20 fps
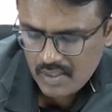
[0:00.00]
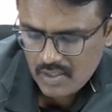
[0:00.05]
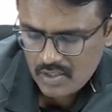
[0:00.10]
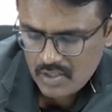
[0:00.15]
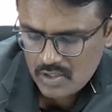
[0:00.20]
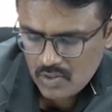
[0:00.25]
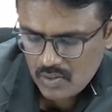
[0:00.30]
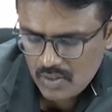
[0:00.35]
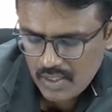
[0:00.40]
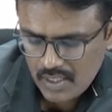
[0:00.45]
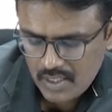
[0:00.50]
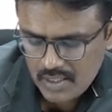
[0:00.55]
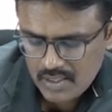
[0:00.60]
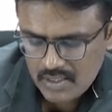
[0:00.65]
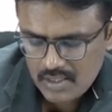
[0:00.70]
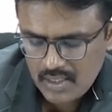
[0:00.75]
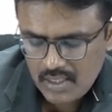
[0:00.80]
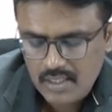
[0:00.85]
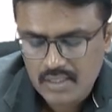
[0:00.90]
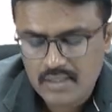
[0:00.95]
So that
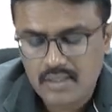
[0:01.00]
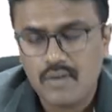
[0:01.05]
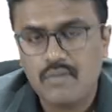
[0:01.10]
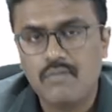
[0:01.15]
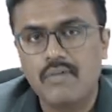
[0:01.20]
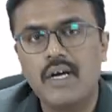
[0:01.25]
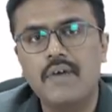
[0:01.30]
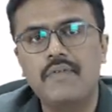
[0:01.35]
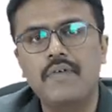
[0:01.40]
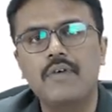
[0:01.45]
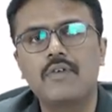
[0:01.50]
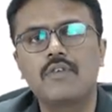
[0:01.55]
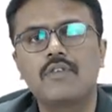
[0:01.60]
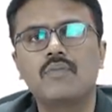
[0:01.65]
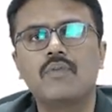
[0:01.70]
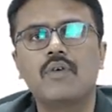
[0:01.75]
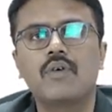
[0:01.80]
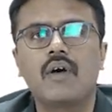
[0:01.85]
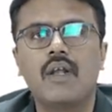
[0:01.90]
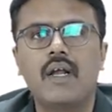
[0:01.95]
is the reason why we use
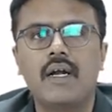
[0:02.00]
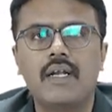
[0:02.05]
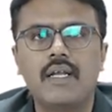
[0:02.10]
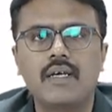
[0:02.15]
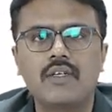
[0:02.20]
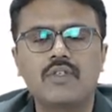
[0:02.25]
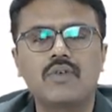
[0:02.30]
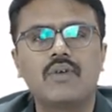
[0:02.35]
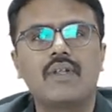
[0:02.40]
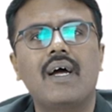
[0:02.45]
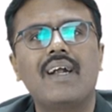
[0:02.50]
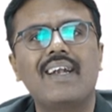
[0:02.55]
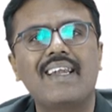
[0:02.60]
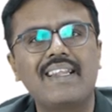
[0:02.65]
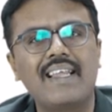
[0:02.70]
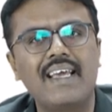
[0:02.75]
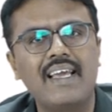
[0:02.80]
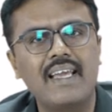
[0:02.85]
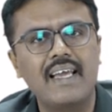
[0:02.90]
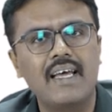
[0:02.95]
mucolytics, so that
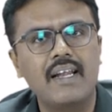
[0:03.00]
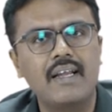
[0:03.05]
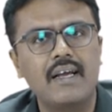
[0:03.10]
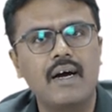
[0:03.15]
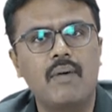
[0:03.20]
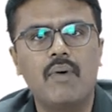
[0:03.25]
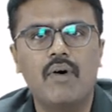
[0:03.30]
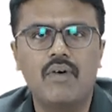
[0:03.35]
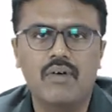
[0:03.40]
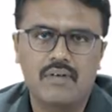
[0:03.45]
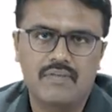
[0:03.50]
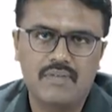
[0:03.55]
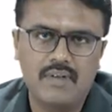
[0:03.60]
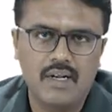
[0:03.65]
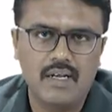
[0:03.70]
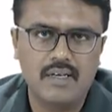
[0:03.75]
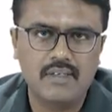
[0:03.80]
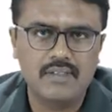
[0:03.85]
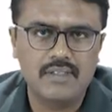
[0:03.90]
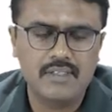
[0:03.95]
they can come out of the
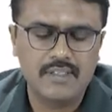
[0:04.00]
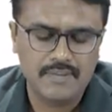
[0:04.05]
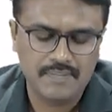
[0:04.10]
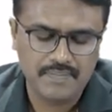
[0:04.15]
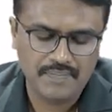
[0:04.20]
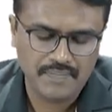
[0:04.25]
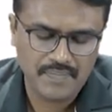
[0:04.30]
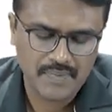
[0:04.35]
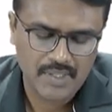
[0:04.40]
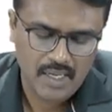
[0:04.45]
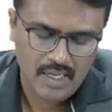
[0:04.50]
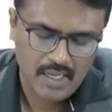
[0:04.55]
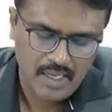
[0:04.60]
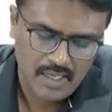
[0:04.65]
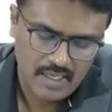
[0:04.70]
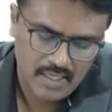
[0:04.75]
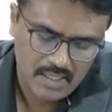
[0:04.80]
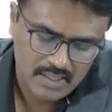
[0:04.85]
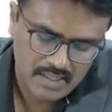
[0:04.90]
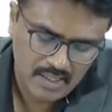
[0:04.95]
lungs.
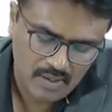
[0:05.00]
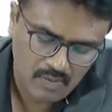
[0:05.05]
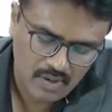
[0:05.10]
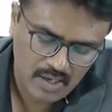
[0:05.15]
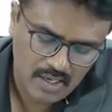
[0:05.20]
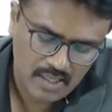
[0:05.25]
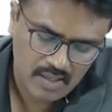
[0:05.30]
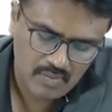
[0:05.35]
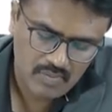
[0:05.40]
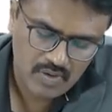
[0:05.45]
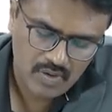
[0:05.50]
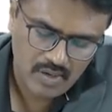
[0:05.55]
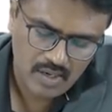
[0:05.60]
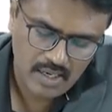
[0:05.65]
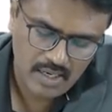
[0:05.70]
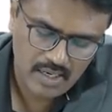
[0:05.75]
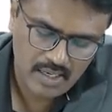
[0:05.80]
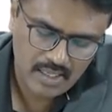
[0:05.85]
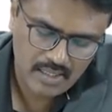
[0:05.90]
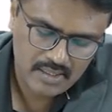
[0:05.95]
Sir, what are the
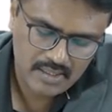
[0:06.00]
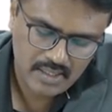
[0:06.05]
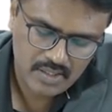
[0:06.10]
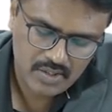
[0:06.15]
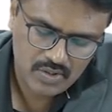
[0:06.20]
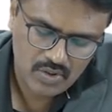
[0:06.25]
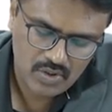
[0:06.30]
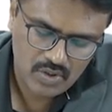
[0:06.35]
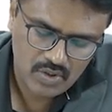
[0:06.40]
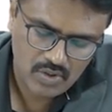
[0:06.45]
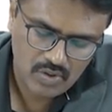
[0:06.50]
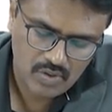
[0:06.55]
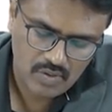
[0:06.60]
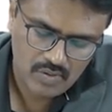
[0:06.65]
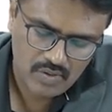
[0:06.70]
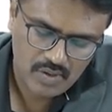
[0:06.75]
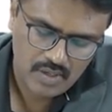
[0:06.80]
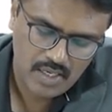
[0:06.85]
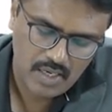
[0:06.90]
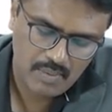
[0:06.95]
mucolytics I should
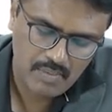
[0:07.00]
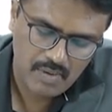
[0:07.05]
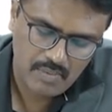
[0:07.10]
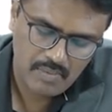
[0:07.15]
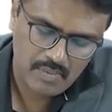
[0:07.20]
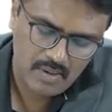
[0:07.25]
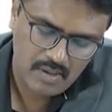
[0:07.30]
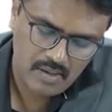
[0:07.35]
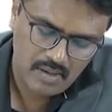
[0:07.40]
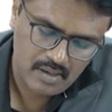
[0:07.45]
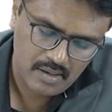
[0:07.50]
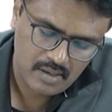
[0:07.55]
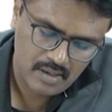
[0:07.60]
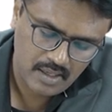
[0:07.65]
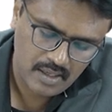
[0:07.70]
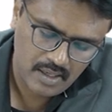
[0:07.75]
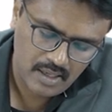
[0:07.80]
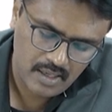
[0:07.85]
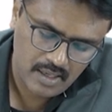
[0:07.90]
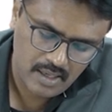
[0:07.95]
know? Remember
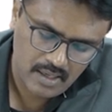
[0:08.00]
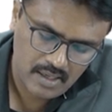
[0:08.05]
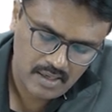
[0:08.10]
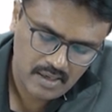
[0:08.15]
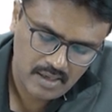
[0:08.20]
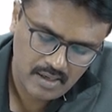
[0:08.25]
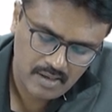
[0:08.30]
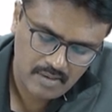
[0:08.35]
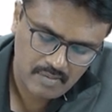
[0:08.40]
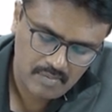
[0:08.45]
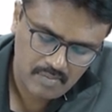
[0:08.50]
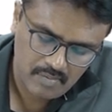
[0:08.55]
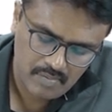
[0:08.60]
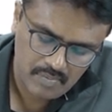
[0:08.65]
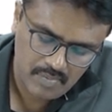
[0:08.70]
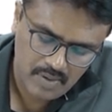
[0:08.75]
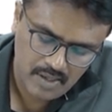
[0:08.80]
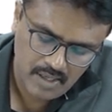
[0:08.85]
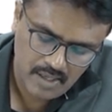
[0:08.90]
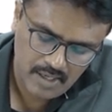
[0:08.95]
A,
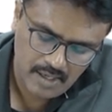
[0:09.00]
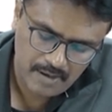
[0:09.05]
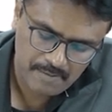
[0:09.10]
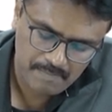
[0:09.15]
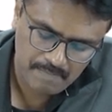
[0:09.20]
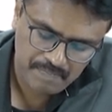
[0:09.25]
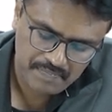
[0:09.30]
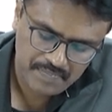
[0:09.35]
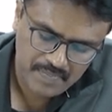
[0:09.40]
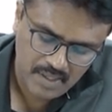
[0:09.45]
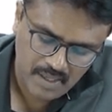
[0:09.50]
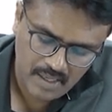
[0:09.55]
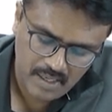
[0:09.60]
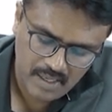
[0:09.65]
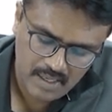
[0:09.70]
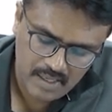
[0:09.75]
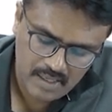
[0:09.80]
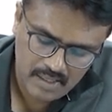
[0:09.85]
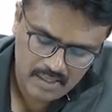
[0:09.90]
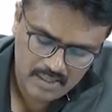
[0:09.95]
B
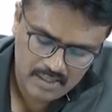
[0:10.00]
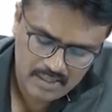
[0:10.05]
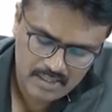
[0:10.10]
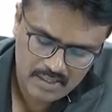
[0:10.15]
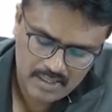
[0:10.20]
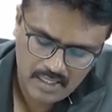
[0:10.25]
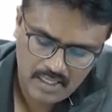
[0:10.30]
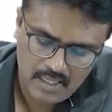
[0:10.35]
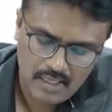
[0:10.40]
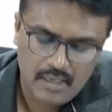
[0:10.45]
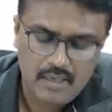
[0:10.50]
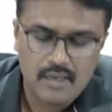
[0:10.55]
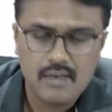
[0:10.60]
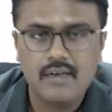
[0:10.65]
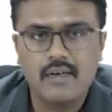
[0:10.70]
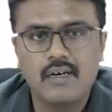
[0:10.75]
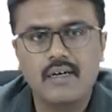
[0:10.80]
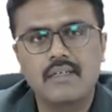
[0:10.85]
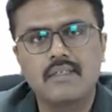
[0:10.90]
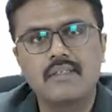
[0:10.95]
and C
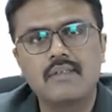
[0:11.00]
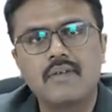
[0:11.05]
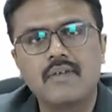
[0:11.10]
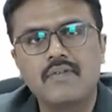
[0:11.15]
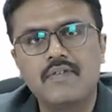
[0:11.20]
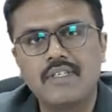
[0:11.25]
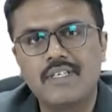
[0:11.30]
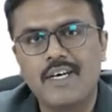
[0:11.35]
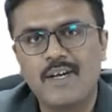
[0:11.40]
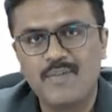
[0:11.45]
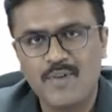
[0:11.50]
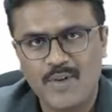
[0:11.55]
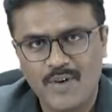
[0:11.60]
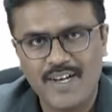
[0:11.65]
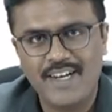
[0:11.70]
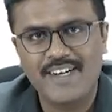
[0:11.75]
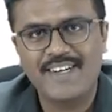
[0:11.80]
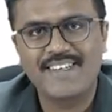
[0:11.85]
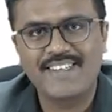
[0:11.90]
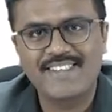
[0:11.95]
drugs which are
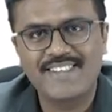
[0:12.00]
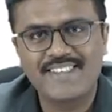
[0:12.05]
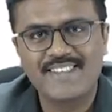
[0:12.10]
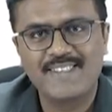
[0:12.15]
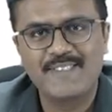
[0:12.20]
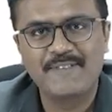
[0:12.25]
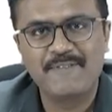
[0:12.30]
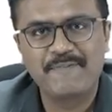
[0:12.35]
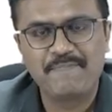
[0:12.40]
mucolytics.